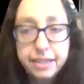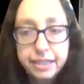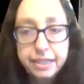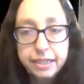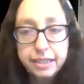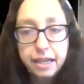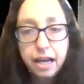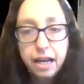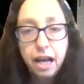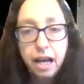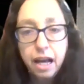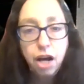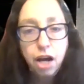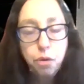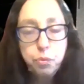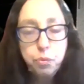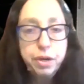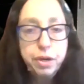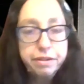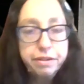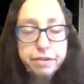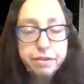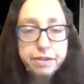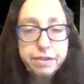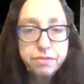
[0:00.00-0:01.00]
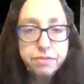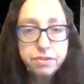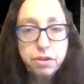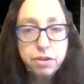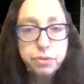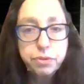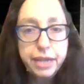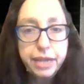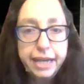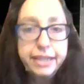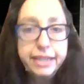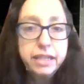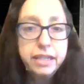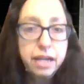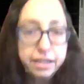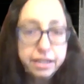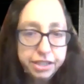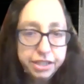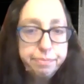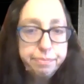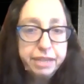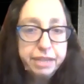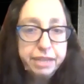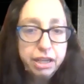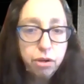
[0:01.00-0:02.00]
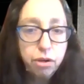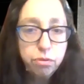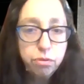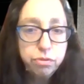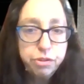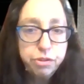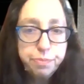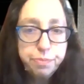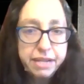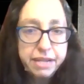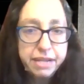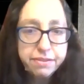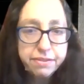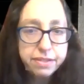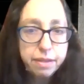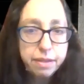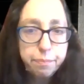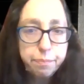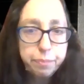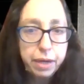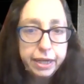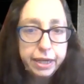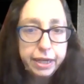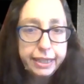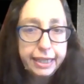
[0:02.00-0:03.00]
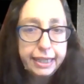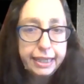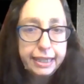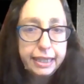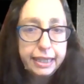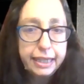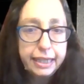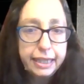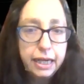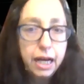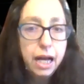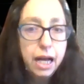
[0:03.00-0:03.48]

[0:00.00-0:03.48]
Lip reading: and whether it's okay not to be owned by somebody,